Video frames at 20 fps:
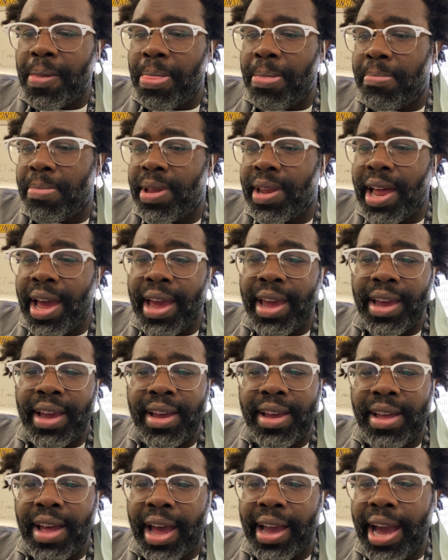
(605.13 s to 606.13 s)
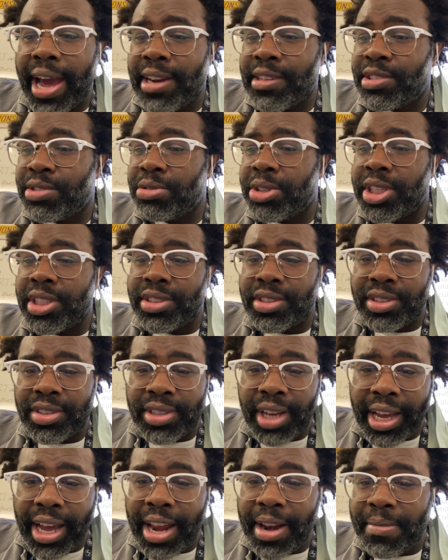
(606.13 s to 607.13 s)
But like, I got a
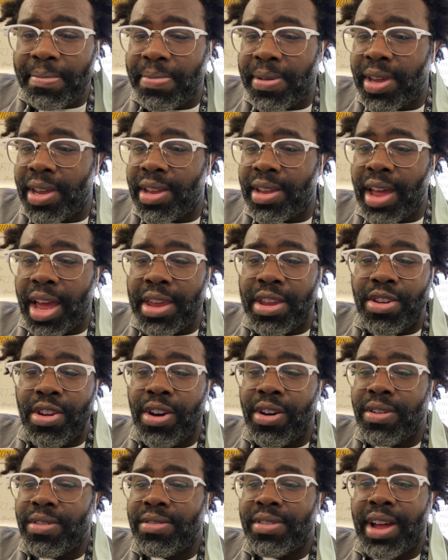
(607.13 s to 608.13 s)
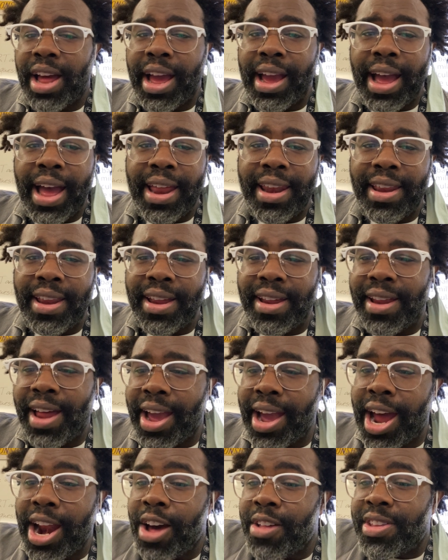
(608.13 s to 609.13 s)
Switch, I got a
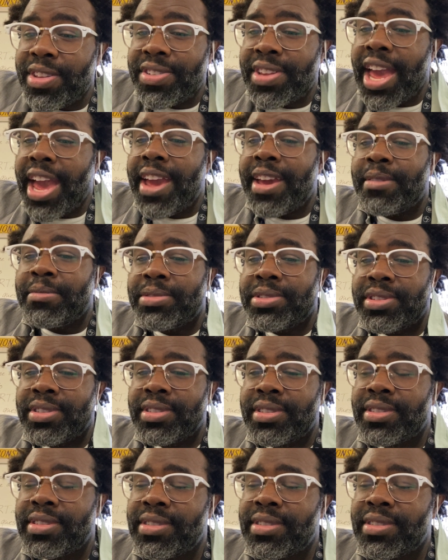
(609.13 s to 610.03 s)
I got all these games,